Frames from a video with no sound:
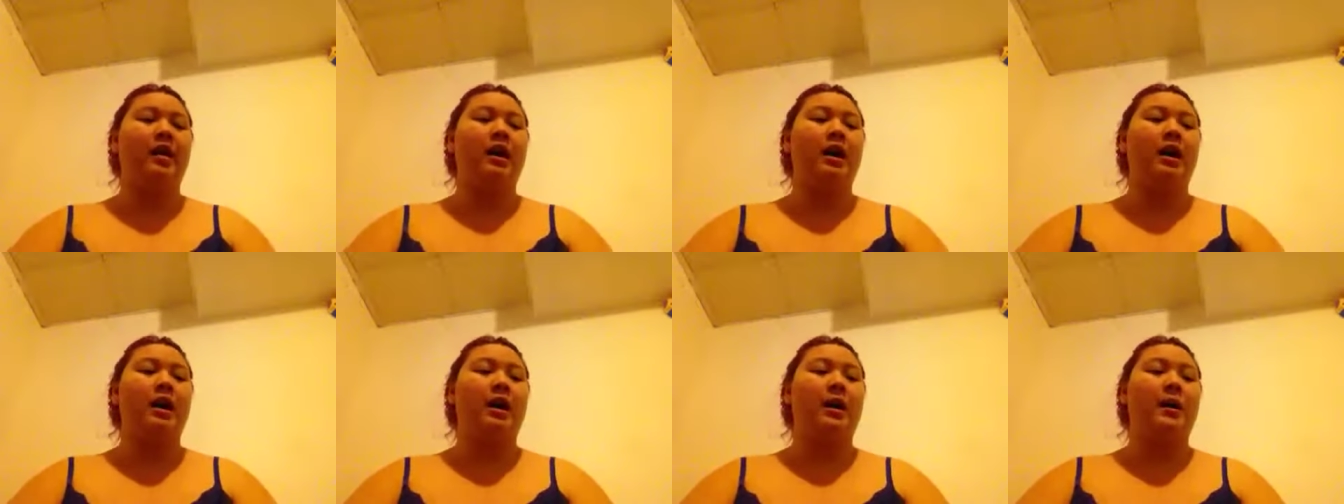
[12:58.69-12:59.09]

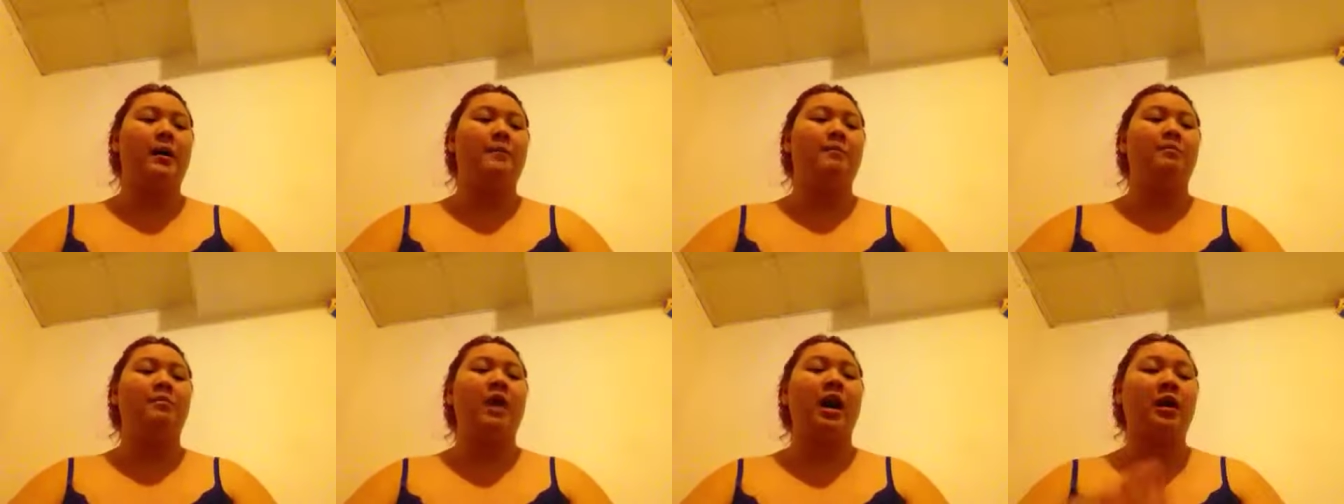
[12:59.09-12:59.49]

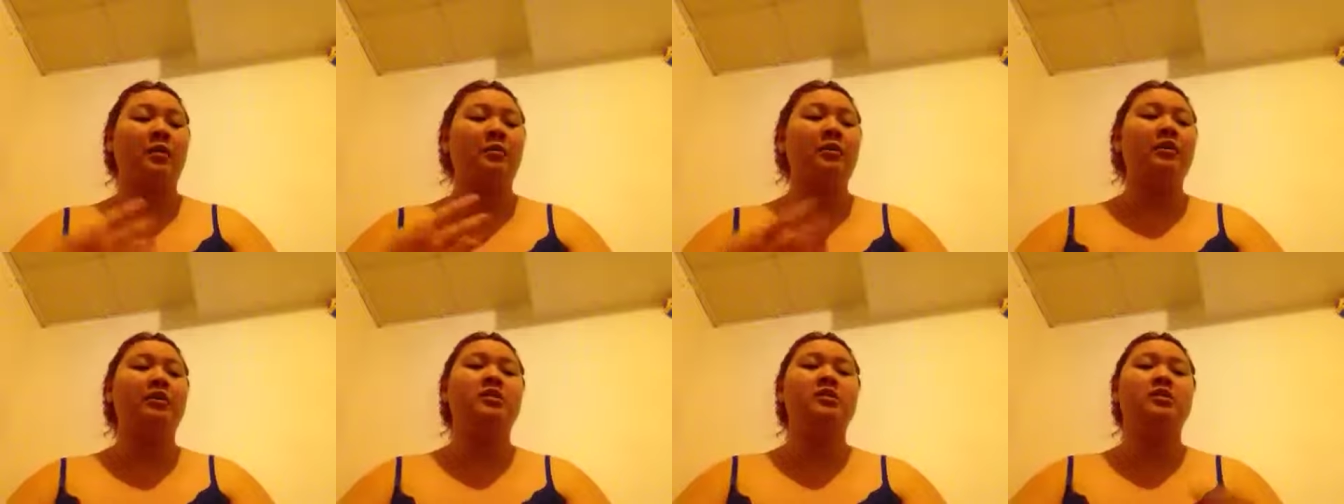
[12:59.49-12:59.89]
Um, not
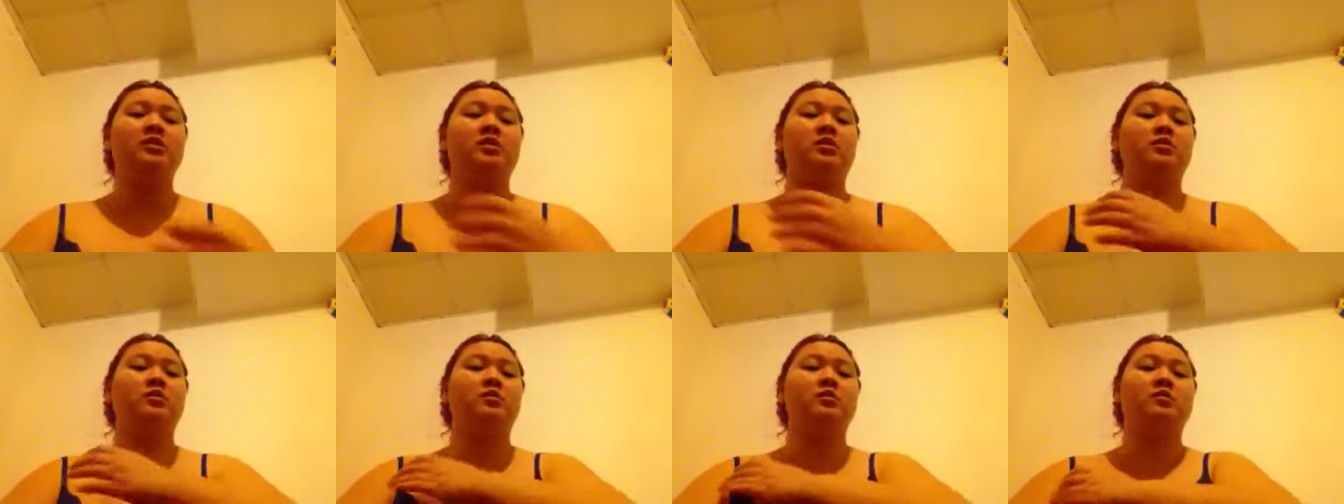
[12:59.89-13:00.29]
really
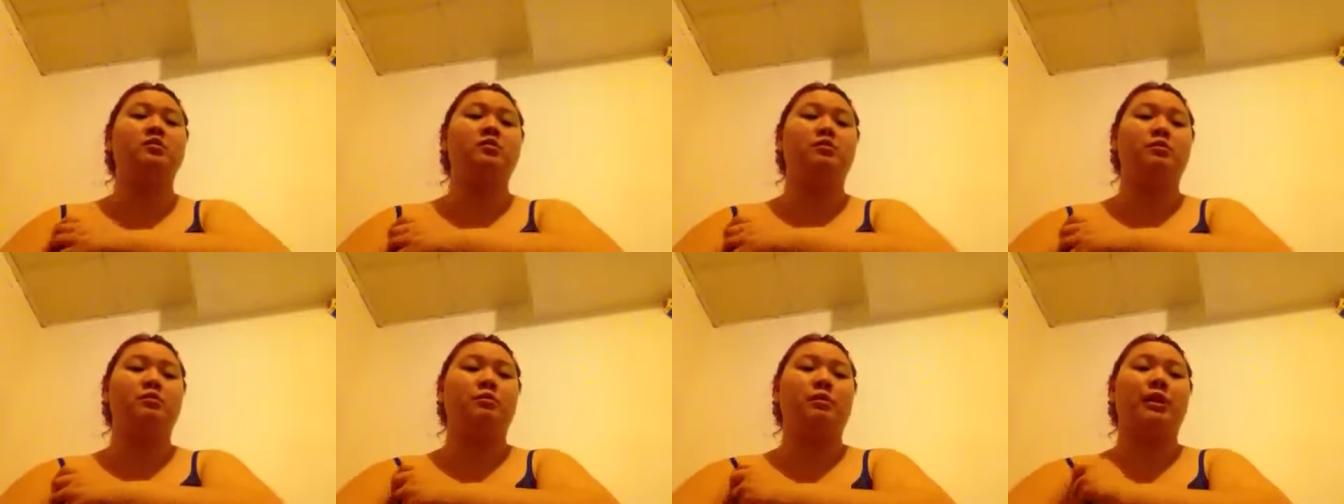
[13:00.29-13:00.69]

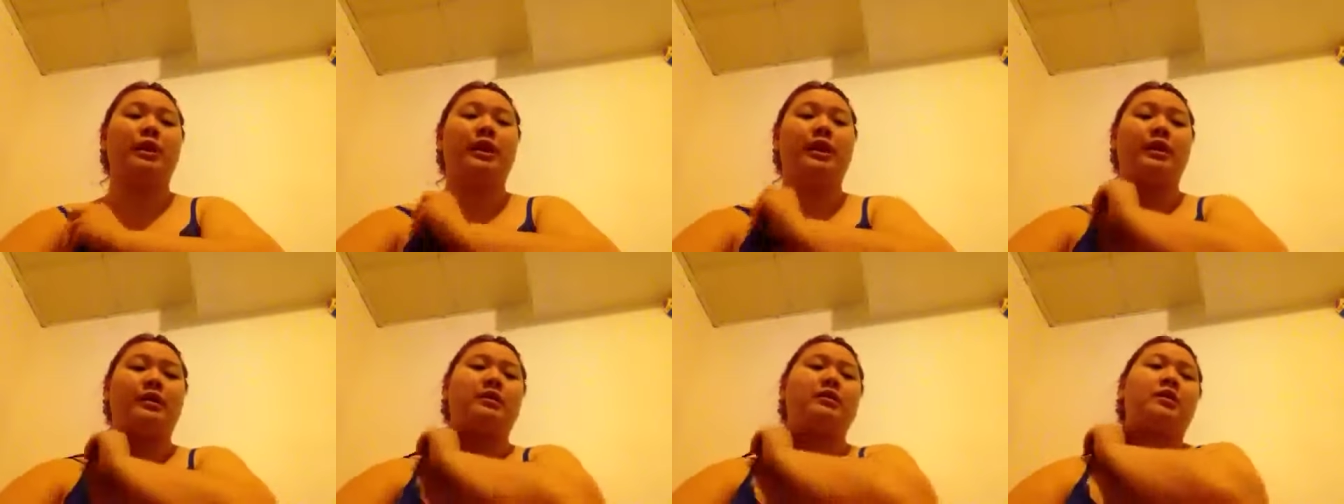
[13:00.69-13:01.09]
too,
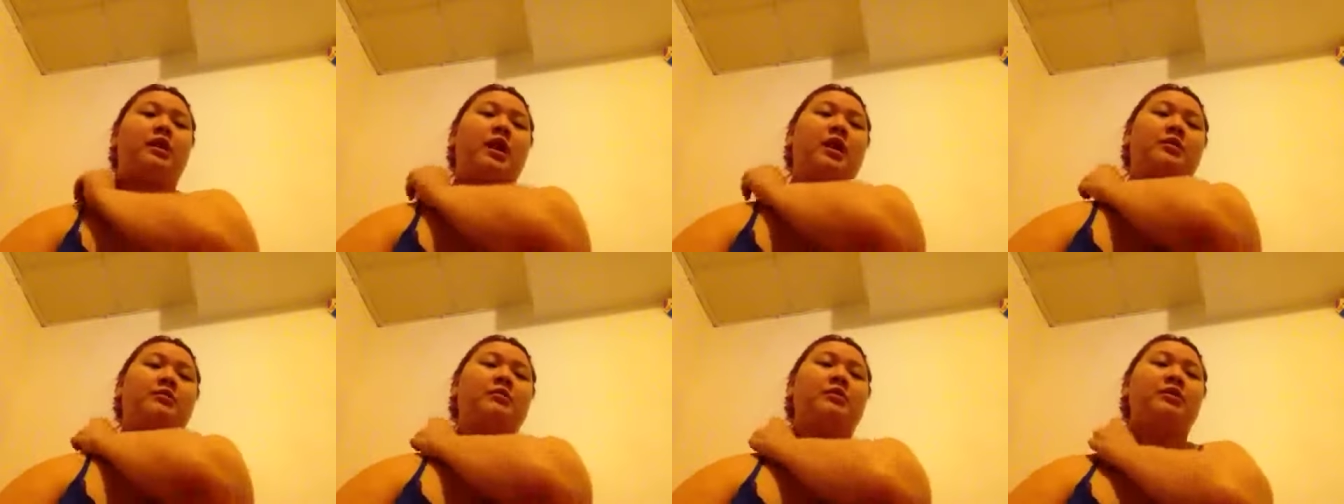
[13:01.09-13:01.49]

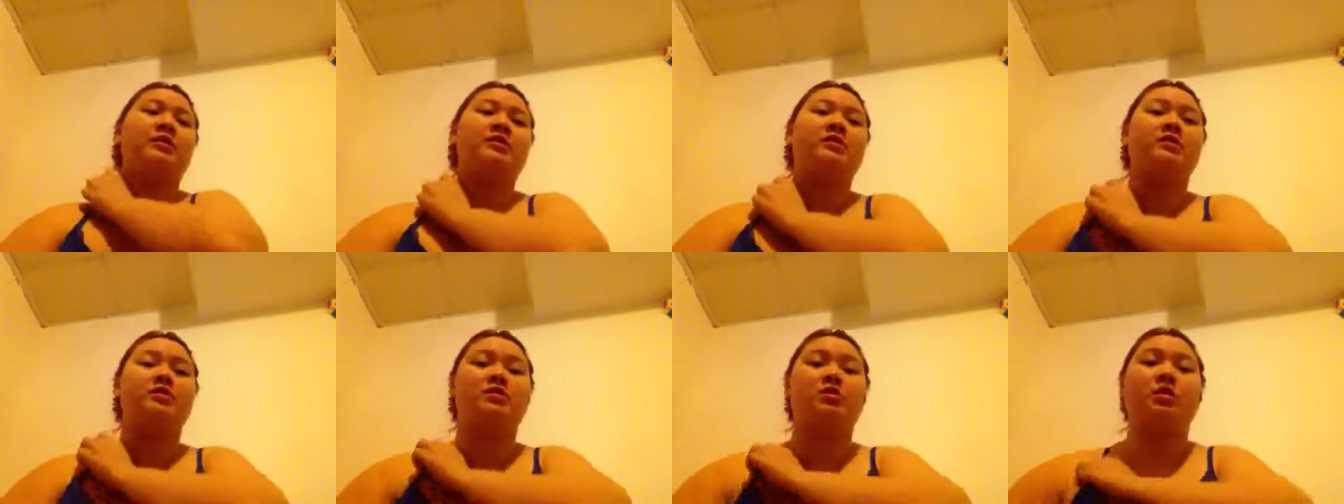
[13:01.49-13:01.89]
not really
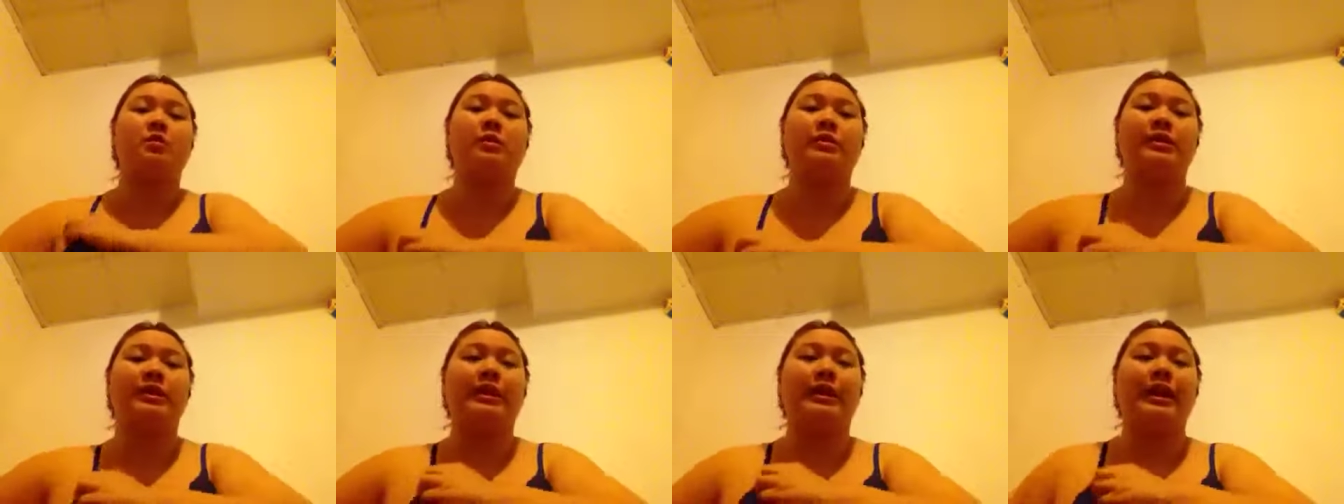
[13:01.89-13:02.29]
too sure
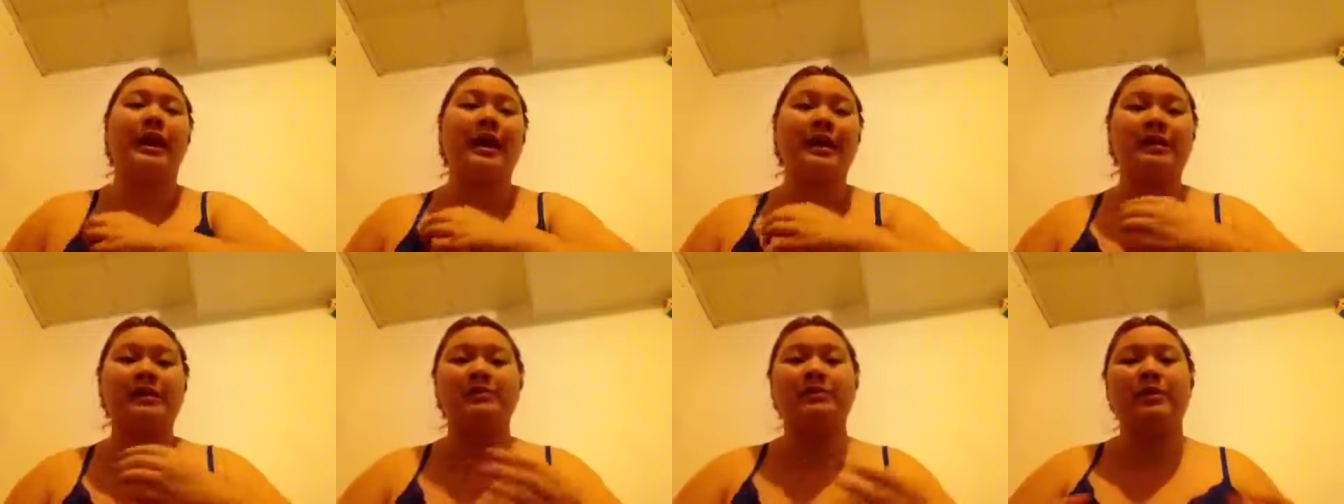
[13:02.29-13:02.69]
what the
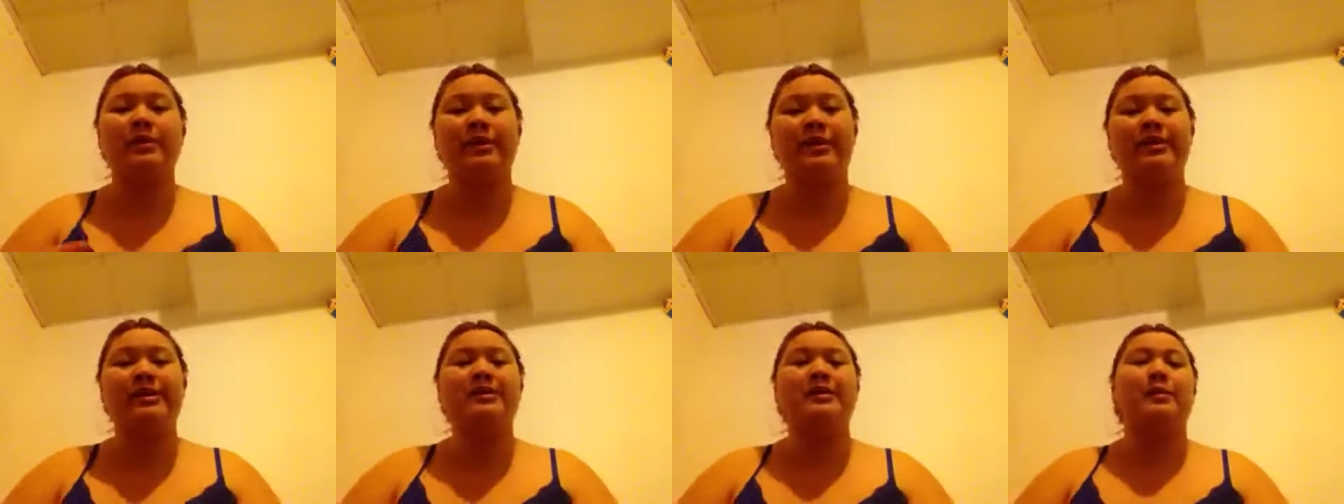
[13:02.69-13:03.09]
next
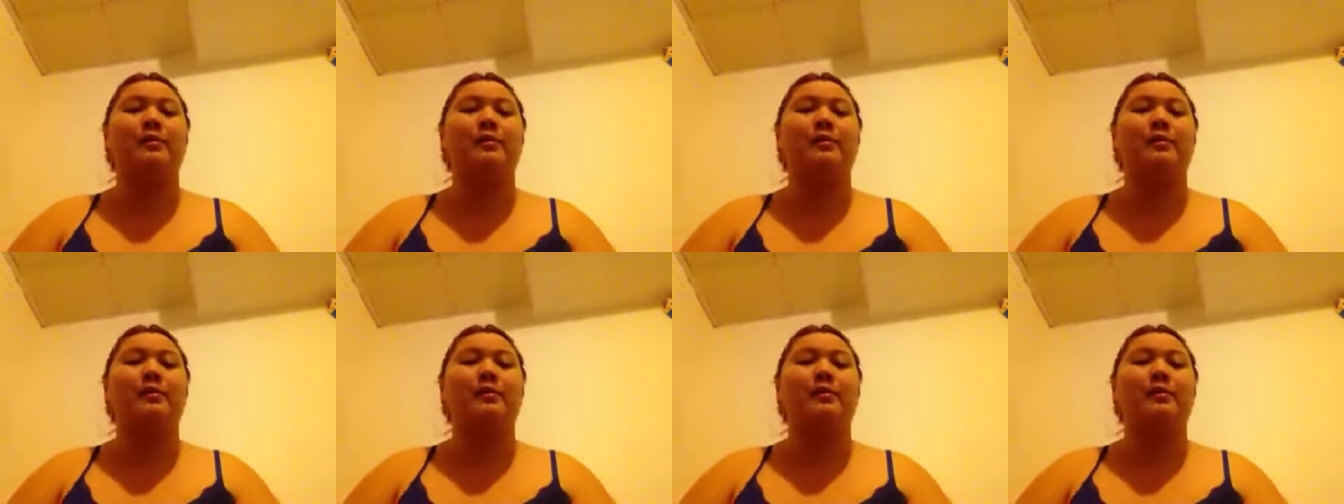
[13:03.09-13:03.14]
book is.